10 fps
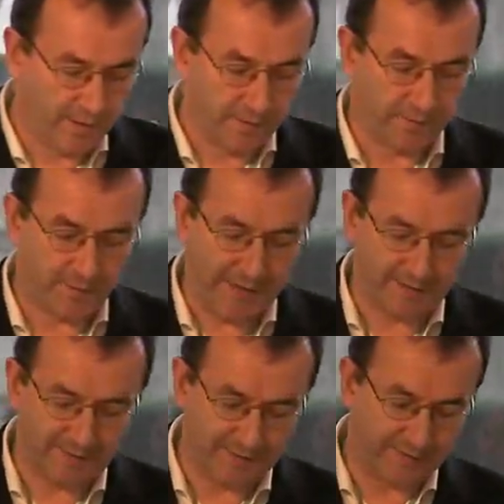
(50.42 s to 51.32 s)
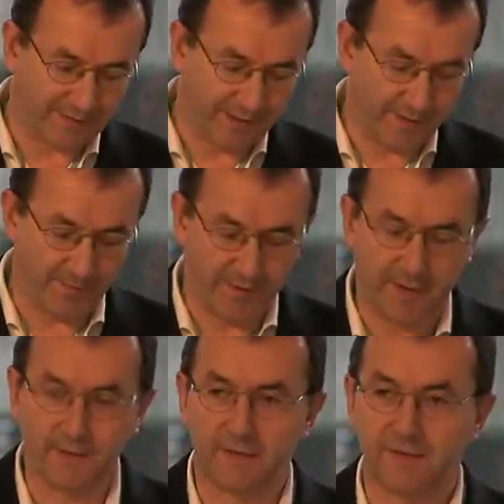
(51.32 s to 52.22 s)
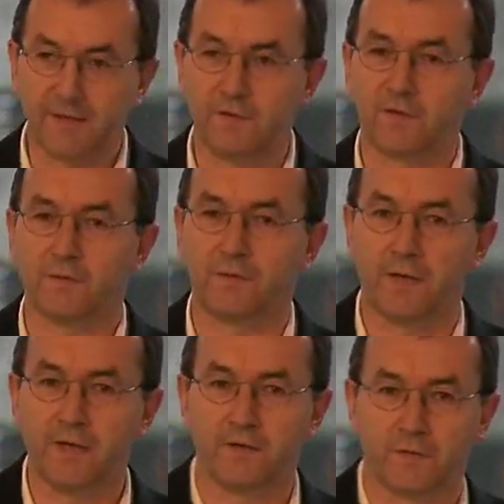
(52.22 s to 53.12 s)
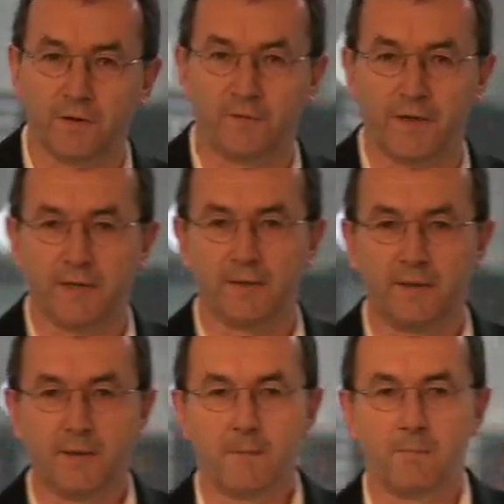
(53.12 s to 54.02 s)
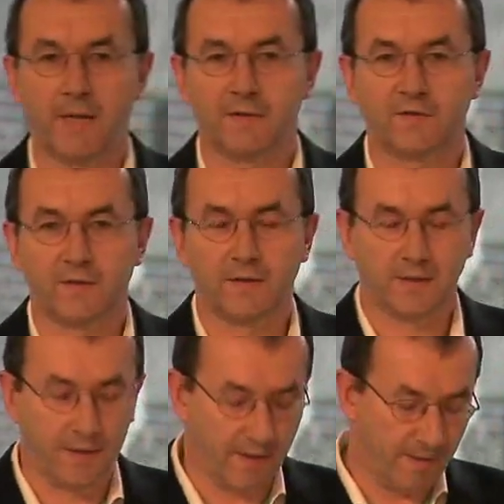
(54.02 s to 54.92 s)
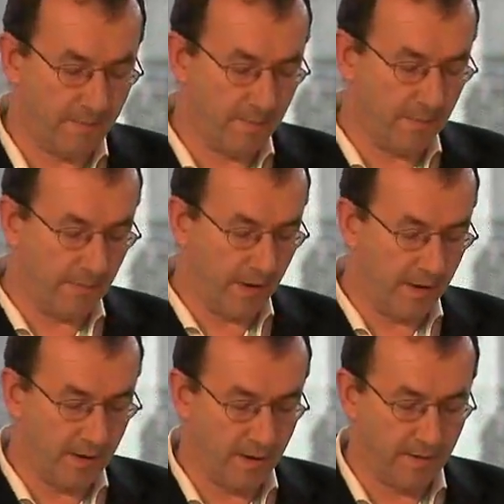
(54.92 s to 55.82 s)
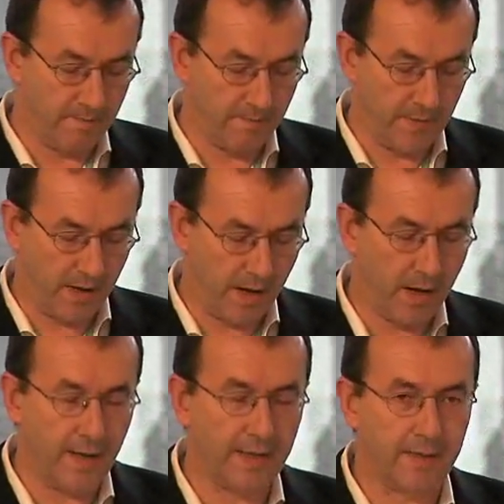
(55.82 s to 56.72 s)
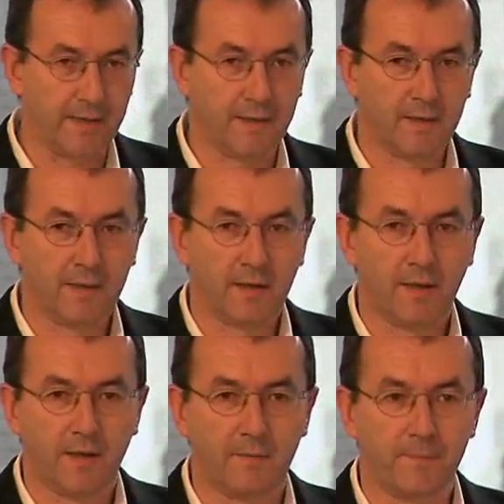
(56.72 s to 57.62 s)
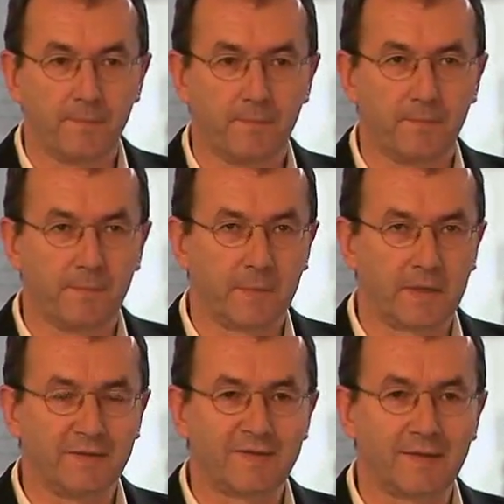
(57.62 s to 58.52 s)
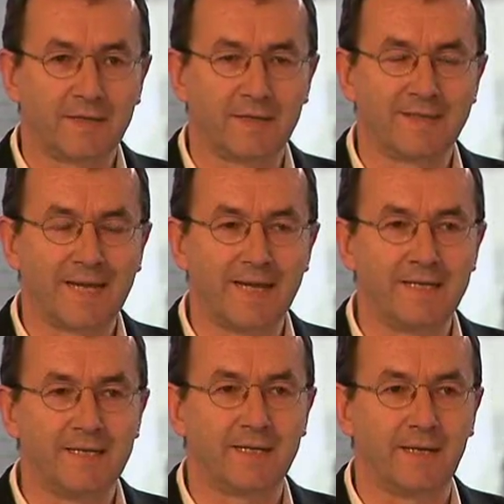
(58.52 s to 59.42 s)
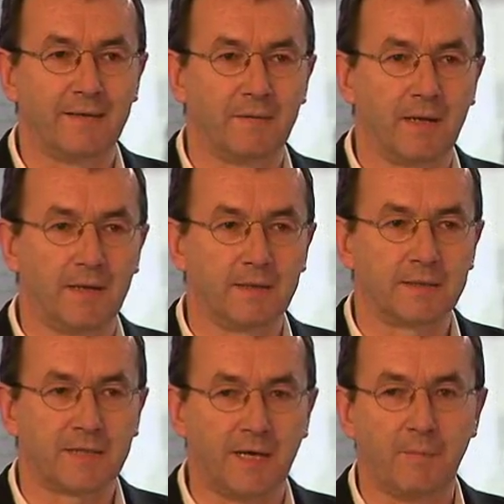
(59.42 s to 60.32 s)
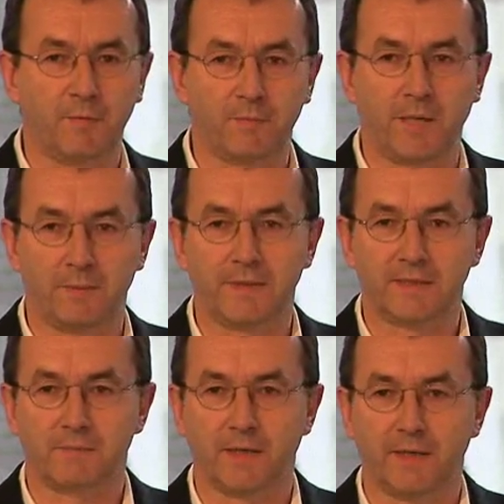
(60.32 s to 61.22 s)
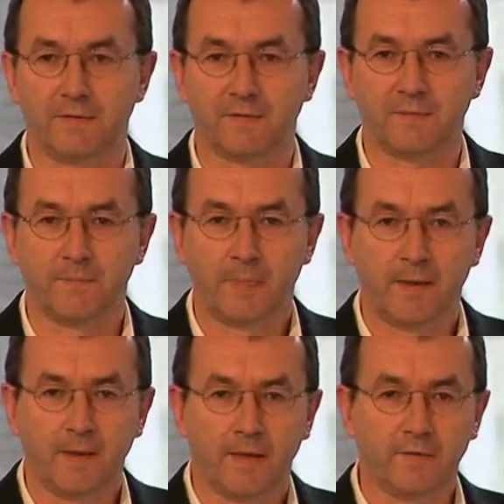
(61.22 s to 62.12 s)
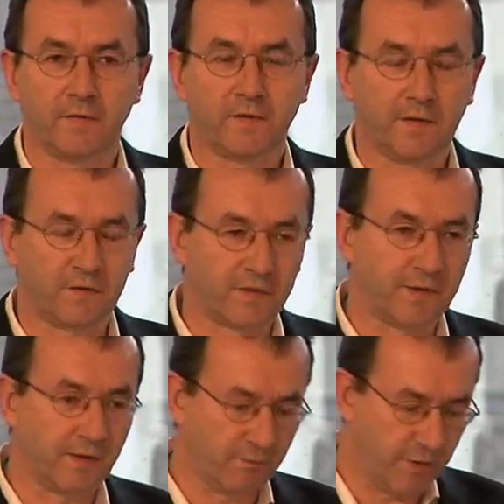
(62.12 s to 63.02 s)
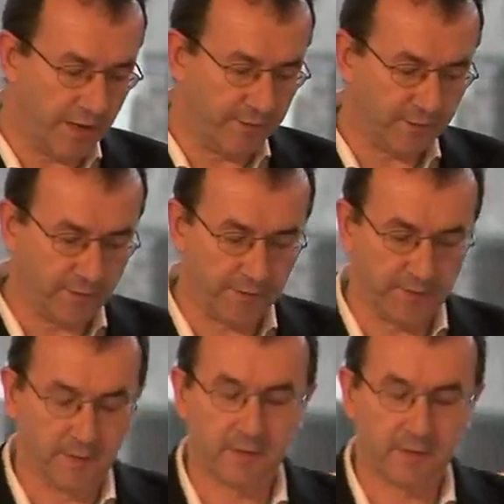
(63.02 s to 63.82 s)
the fact is that the digital nature of it makes it a highly contended type of public space, in the sense that it runs on